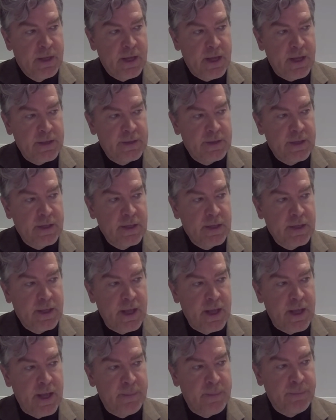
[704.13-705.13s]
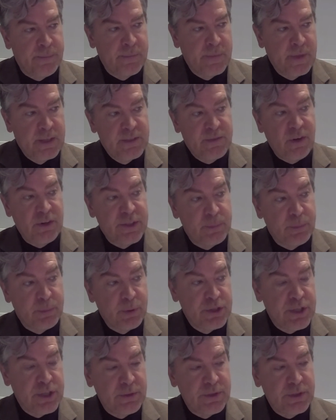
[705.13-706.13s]
I think as far as the
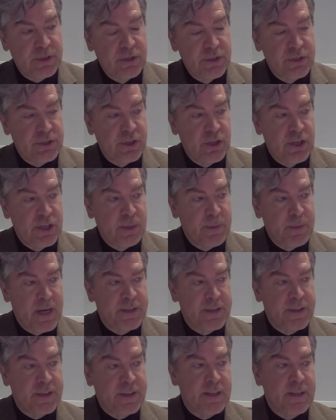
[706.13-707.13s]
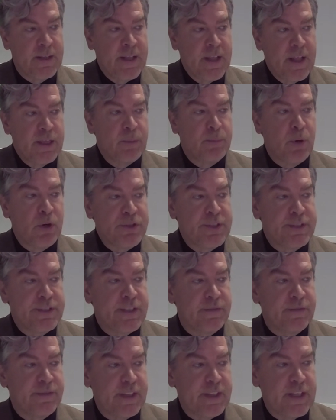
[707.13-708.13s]
budget was concerned, I mean, I think the
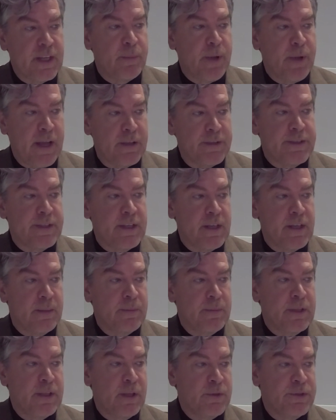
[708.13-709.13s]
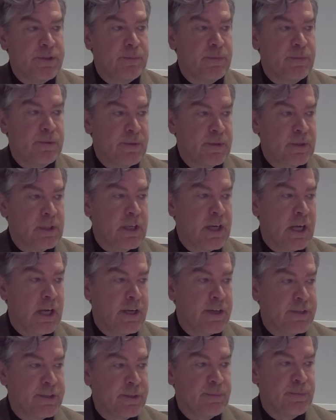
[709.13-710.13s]
positive thing about it, I mean, there was
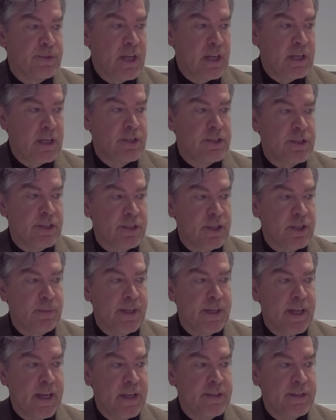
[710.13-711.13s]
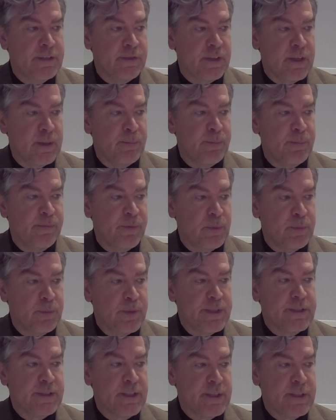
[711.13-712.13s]
clearly some challenges coming out of it for
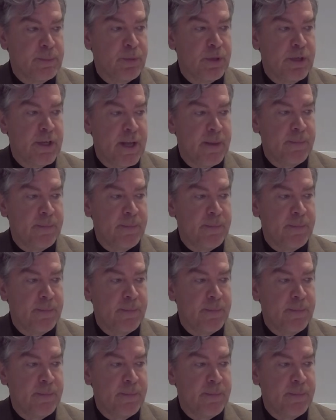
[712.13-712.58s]
business, but